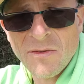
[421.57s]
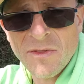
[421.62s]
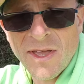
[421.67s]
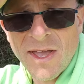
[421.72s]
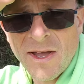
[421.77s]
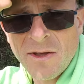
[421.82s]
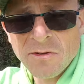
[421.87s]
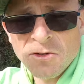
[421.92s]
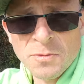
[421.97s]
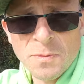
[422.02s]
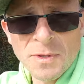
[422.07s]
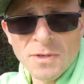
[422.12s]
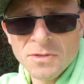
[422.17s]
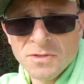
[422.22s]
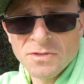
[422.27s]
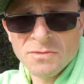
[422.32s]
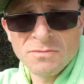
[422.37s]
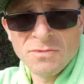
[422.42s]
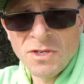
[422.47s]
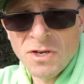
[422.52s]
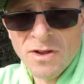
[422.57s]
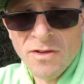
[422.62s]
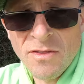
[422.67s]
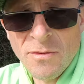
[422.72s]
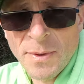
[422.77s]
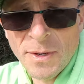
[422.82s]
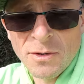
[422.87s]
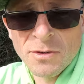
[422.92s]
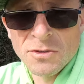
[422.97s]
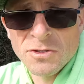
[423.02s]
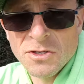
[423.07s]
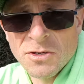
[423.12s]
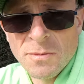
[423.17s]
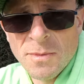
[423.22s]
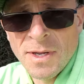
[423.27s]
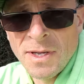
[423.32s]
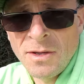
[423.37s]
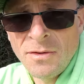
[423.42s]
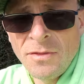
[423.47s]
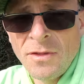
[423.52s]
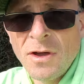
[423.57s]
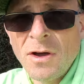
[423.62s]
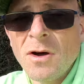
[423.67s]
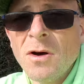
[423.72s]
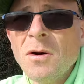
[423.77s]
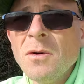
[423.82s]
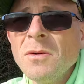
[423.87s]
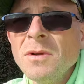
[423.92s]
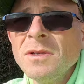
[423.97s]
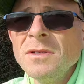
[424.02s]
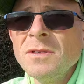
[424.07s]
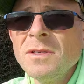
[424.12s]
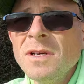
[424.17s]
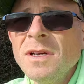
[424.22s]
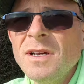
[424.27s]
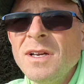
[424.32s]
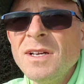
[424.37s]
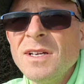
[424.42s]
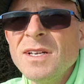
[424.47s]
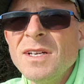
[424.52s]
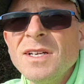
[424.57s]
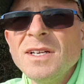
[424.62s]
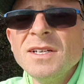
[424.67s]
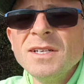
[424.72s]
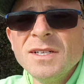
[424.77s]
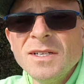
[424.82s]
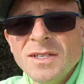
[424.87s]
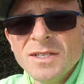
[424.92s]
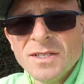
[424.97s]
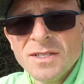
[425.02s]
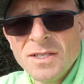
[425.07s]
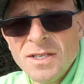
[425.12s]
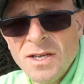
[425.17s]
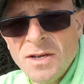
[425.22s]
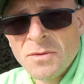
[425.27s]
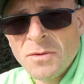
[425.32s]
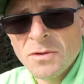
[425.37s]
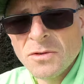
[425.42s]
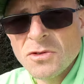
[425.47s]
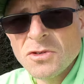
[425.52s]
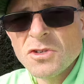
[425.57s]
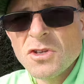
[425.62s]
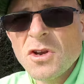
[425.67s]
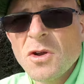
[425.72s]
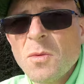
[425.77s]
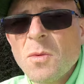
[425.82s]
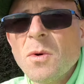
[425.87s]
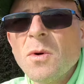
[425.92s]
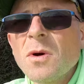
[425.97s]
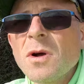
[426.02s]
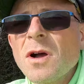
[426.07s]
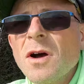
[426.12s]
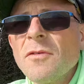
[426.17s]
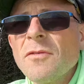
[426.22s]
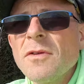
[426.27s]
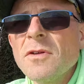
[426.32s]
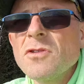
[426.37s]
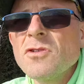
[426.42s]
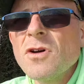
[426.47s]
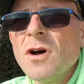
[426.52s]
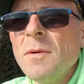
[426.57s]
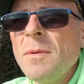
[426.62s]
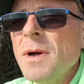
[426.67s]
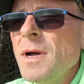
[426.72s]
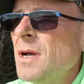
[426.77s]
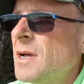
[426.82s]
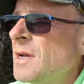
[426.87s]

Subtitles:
the house, because you know they've been good to me on the whole, and yeah, I'm not just gonna walk off the job.